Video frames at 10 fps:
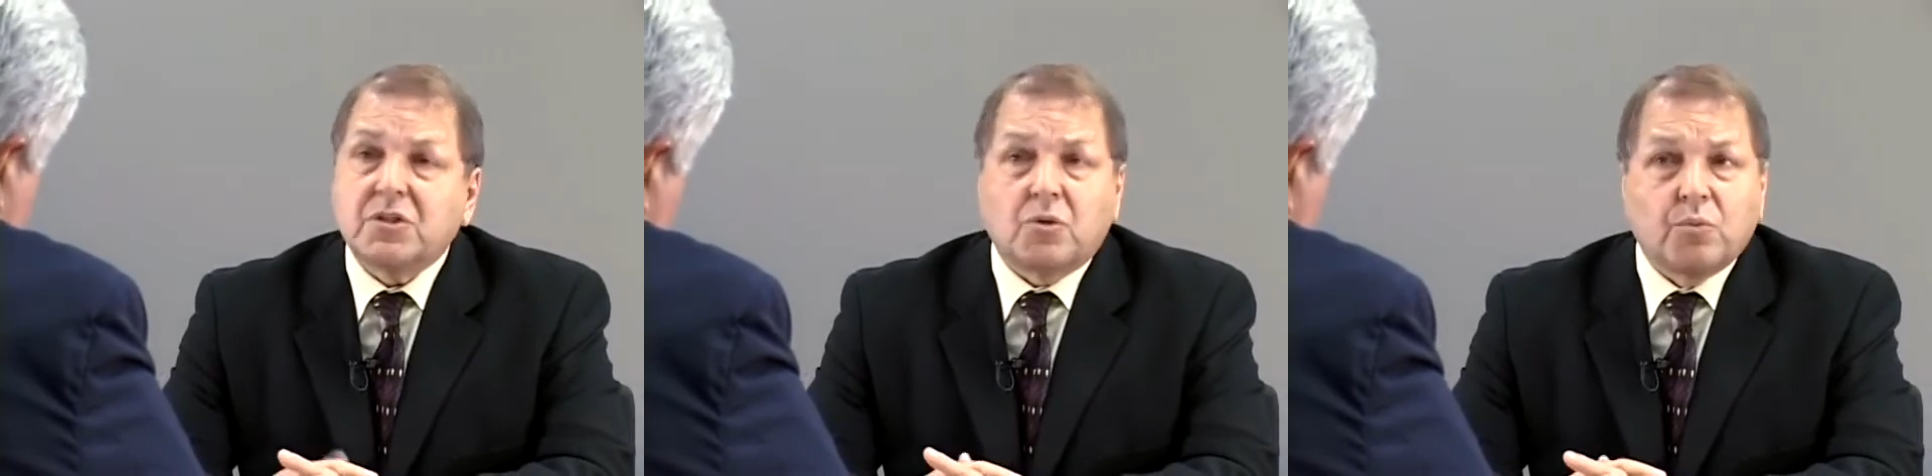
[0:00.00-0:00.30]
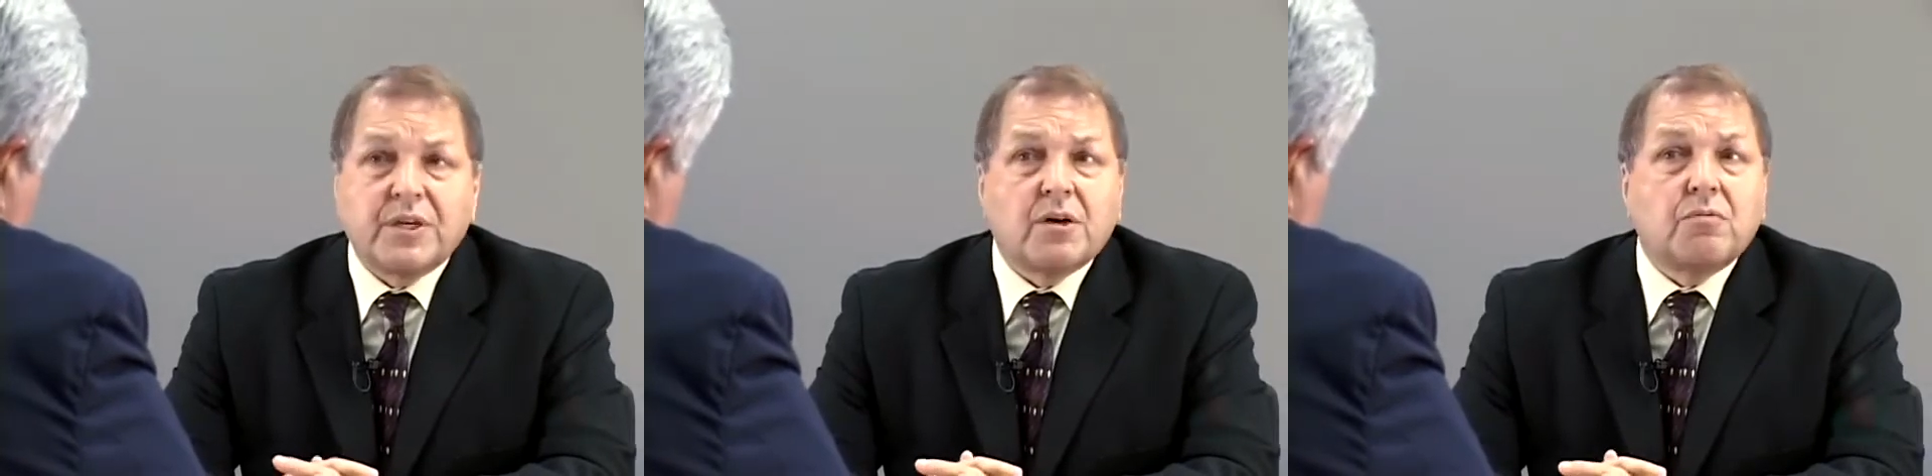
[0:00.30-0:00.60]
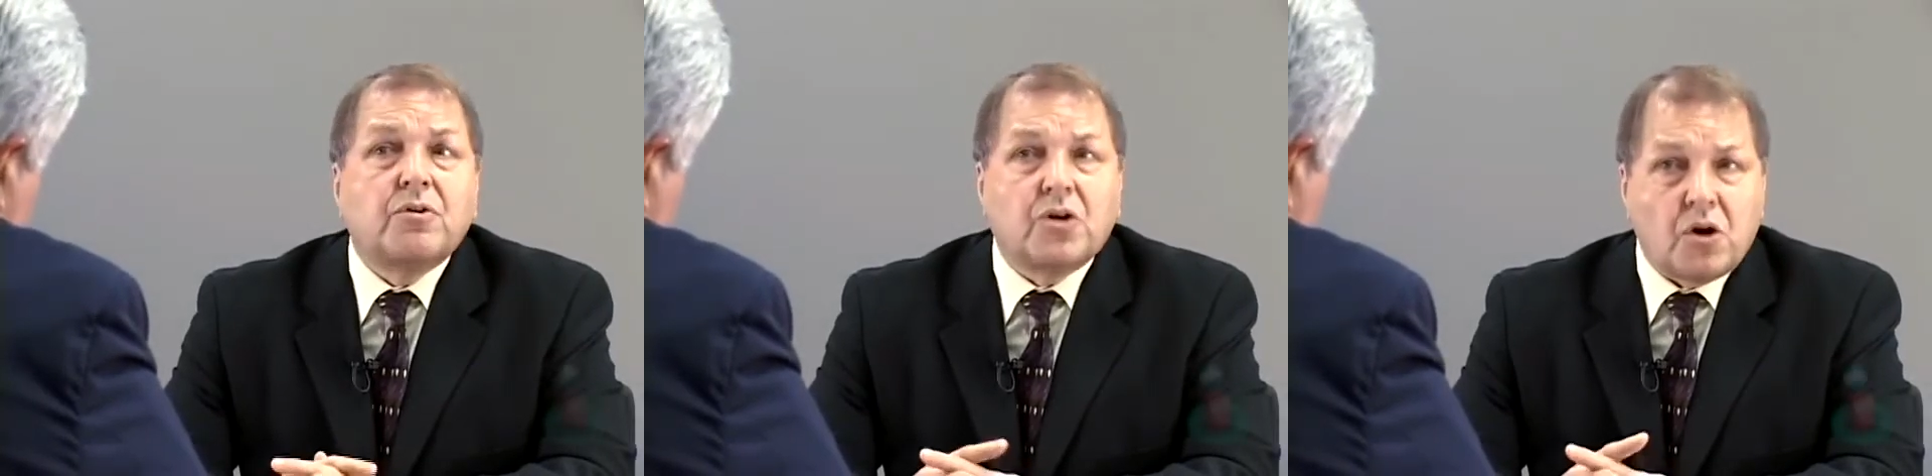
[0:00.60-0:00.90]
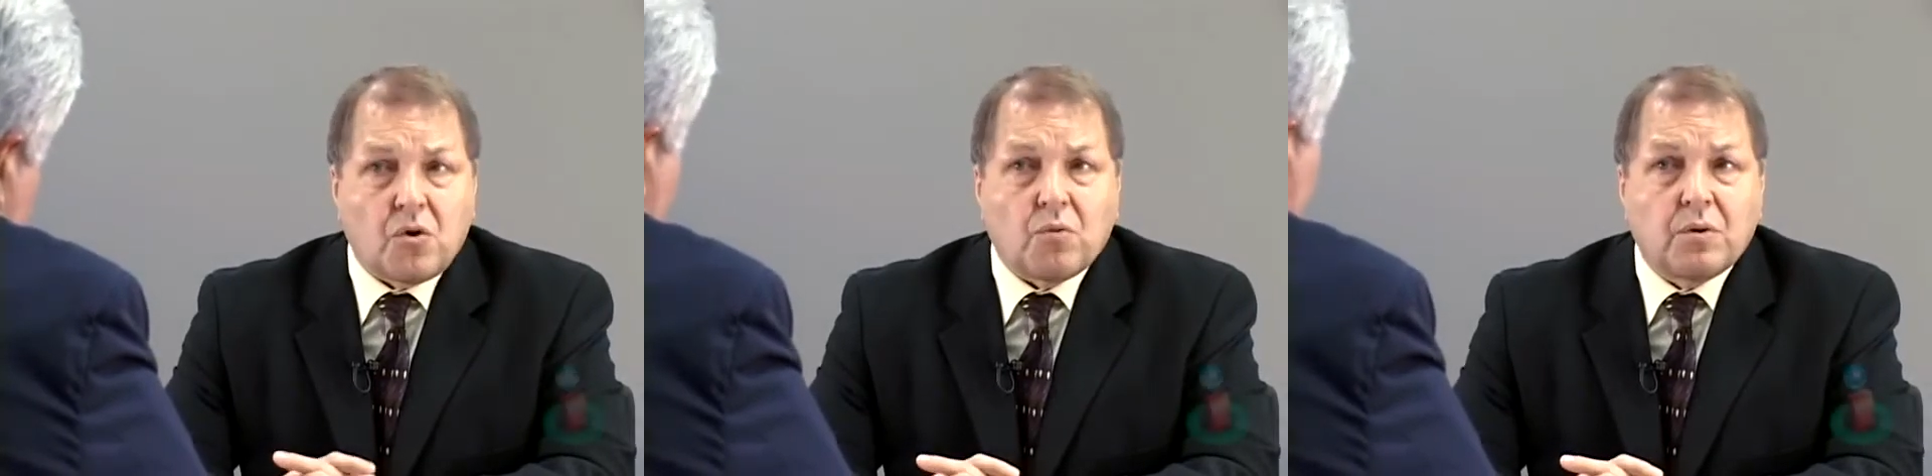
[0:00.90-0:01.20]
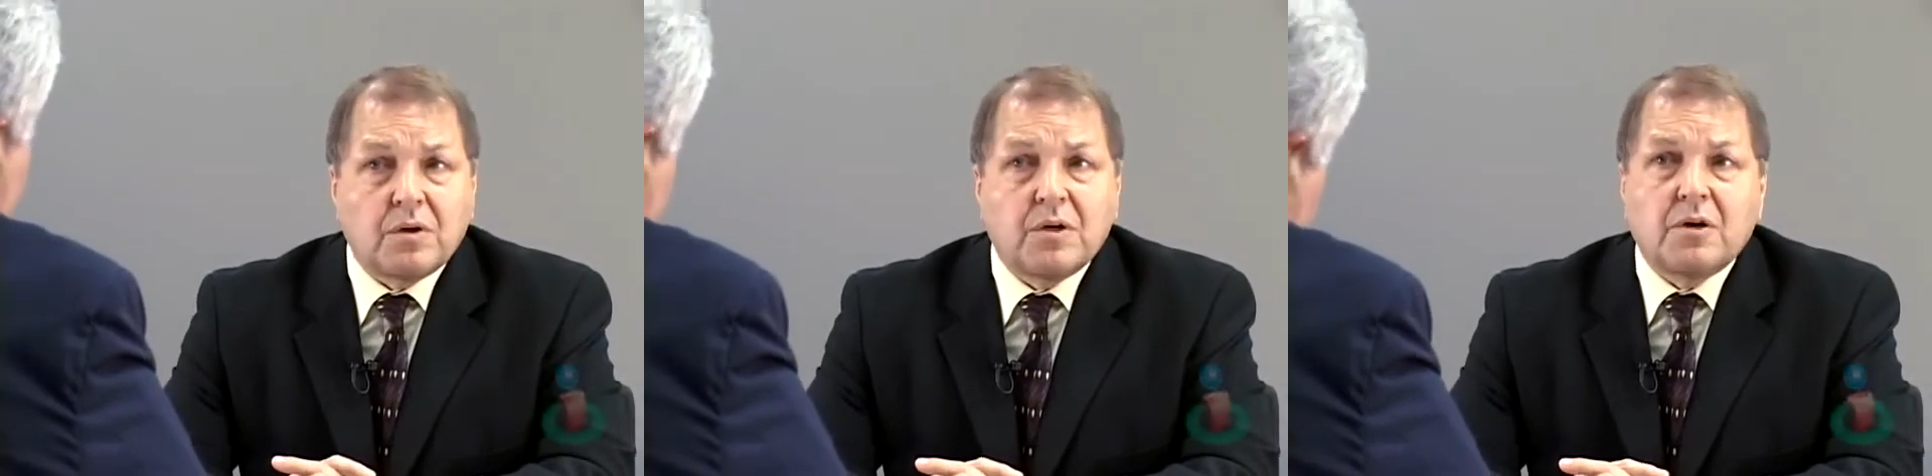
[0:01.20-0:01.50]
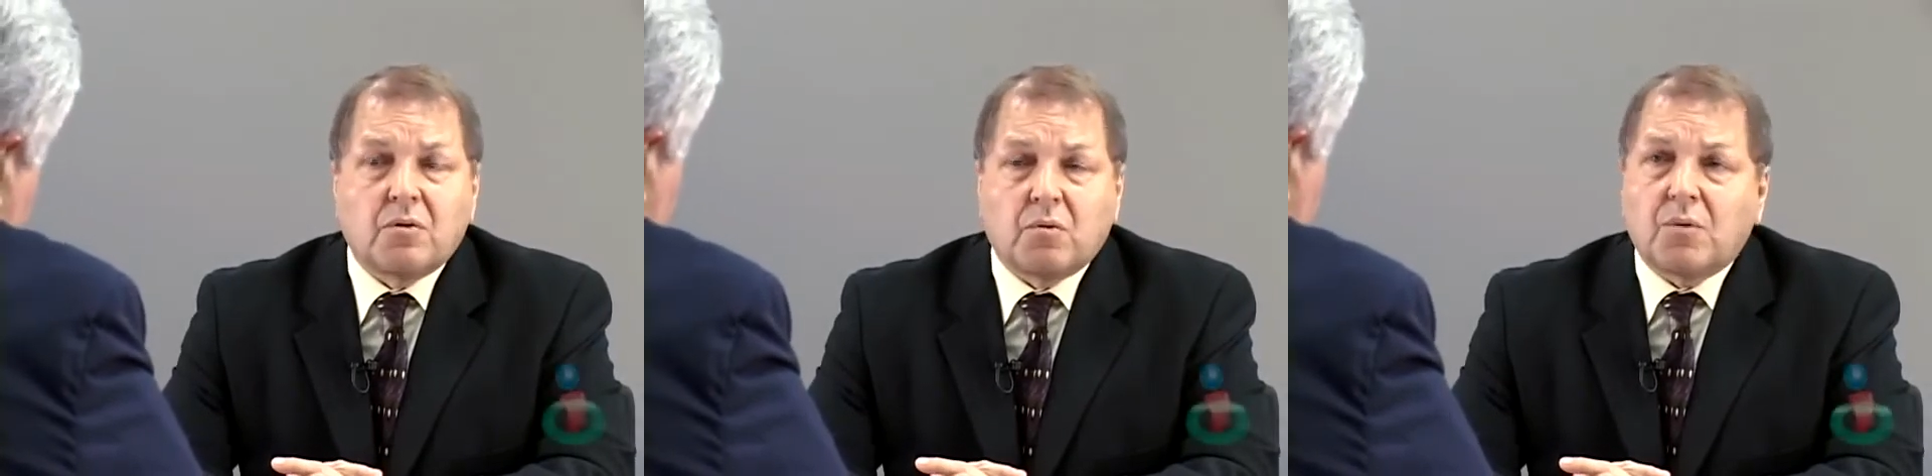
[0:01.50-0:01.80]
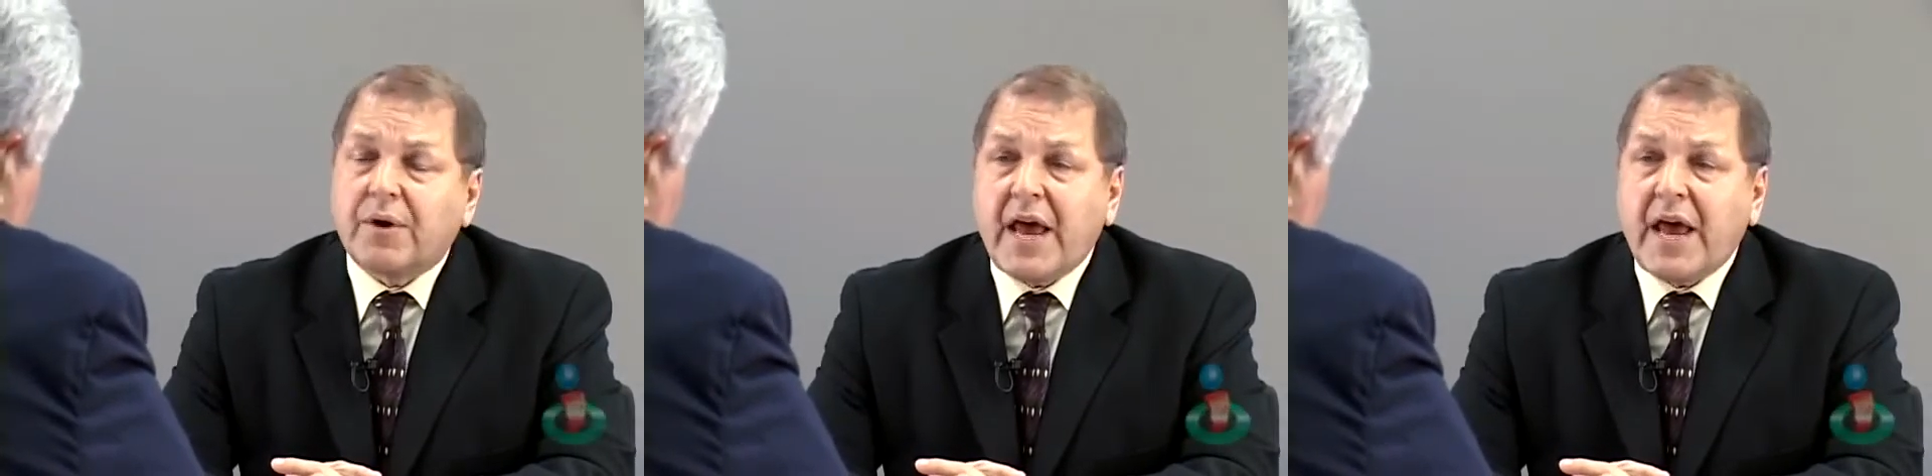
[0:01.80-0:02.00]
So we don't know what